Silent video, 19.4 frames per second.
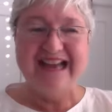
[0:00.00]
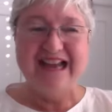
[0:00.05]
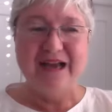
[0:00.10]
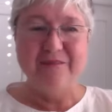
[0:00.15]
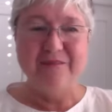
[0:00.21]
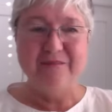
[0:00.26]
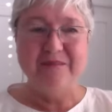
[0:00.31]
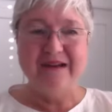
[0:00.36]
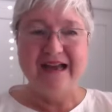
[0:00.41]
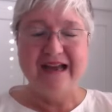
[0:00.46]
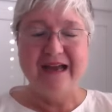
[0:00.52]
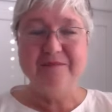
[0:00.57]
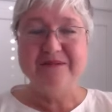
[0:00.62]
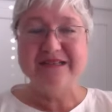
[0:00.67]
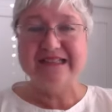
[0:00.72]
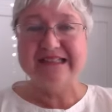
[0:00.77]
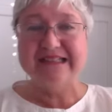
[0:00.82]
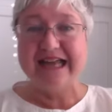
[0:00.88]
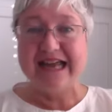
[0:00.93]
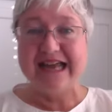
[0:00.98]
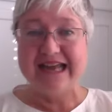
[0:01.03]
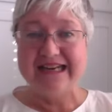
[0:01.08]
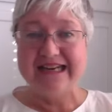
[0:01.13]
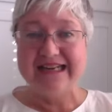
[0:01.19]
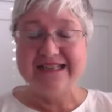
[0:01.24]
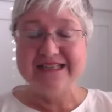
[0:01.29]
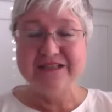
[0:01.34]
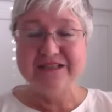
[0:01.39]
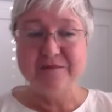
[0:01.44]
I'm
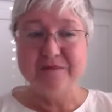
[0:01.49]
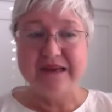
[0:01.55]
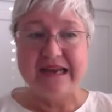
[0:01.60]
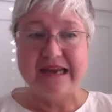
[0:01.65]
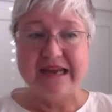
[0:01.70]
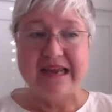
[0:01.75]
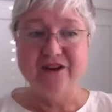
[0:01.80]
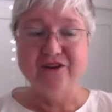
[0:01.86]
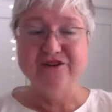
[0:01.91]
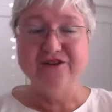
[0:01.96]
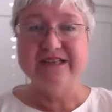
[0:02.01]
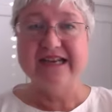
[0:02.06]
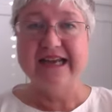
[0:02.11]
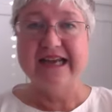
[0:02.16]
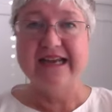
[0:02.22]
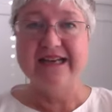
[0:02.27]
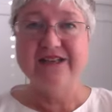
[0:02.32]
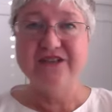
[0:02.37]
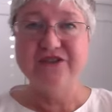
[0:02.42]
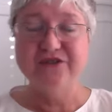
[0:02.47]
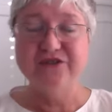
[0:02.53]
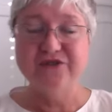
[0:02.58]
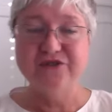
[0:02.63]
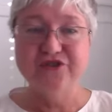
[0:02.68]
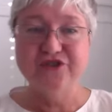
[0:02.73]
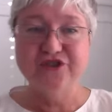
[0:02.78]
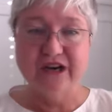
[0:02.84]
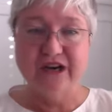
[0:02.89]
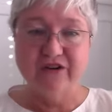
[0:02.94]
delighted to be here today to
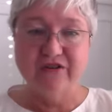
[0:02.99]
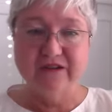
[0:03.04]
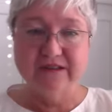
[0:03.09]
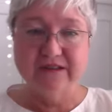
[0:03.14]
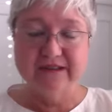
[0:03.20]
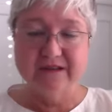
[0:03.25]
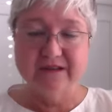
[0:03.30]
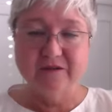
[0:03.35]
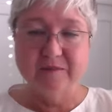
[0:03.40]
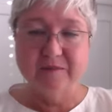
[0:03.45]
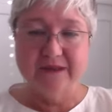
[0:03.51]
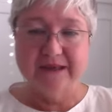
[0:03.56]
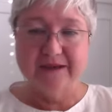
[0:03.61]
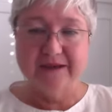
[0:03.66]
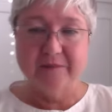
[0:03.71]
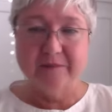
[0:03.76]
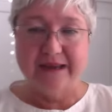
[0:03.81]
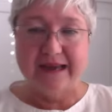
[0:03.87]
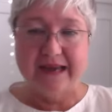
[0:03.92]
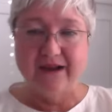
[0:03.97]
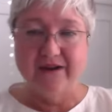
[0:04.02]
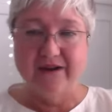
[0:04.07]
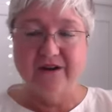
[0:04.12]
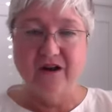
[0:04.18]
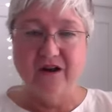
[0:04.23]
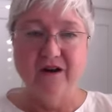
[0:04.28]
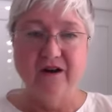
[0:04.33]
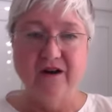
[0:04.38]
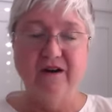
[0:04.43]
share a little bit about
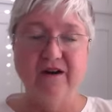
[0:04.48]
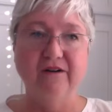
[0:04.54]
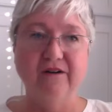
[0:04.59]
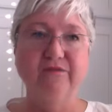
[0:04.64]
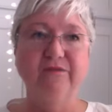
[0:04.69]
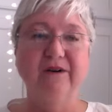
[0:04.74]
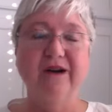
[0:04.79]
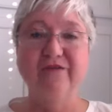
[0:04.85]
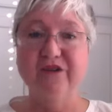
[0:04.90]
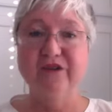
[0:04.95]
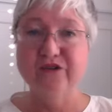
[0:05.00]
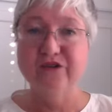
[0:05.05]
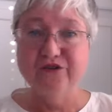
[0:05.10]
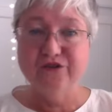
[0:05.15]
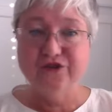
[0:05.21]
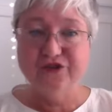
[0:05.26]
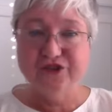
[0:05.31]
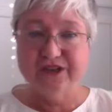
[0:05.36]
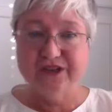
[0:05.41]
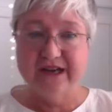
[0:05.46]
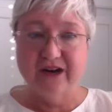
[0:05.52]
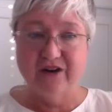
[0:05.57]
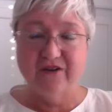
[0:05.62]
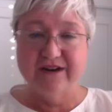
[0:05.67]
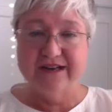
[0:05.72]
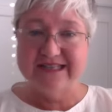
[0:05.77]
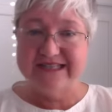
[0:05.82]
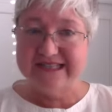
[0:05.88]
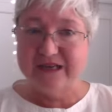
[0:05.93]
our
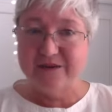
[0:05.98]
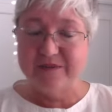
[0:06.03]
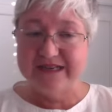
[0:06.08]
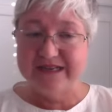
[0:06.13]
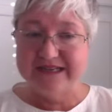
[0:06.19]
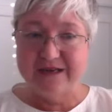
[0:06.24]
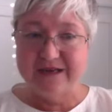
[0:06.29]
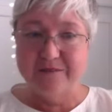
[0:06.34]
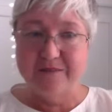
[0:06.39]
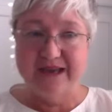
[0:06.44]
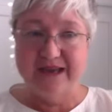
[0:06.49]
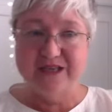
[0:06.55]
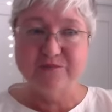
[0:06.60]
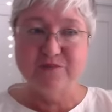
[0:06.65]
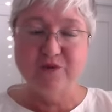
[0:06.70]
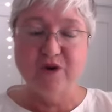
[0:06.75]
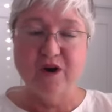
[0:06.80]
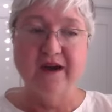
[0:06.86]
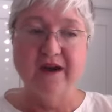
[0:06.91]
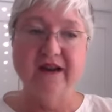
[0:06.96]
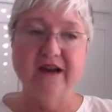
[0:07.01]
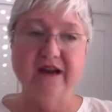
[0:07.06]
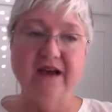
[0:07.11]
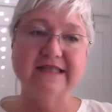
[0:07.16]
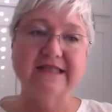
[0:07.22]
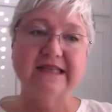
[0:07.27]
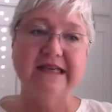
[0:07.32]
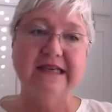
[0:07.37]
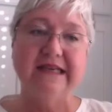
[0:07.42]
revolutionary CBD-based
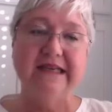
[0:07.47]
products.